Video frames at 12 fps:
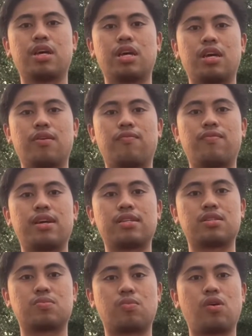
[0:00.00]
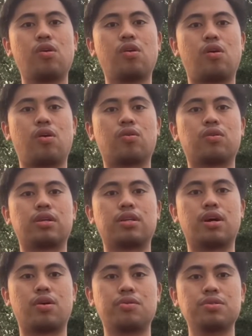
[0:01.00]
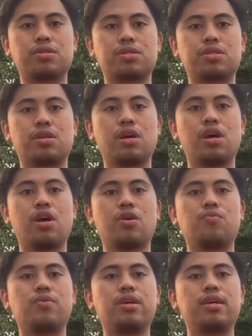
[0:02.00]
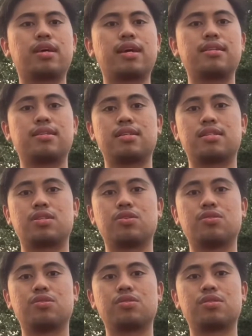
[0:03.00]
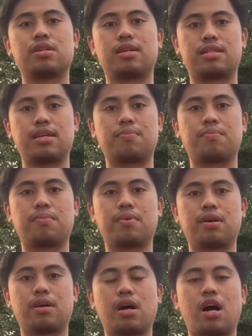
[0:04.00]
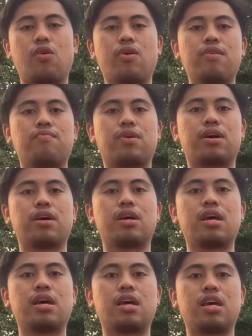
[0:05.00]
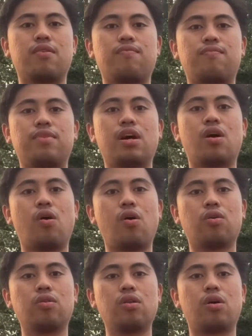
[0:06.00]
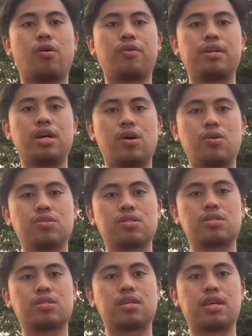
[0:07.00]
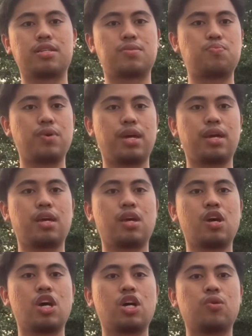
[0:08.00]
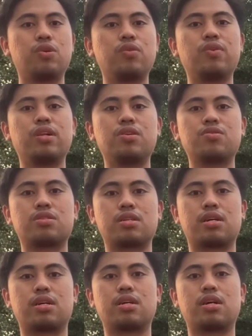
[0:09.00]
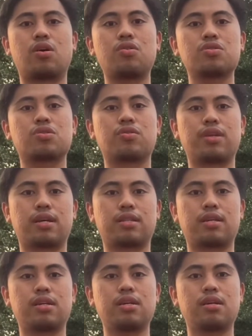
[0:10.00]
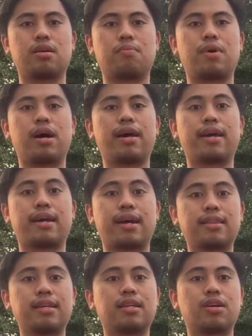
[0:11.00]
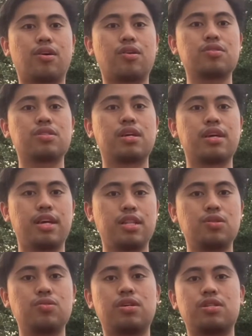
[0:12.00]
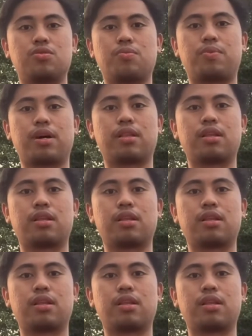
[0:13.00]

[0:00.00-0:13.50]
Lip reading: If there's a small hole in the hose, we can just use a tape. However, if the hole on the hose is big, we will use a hose connector by cutting the hose into a two-part.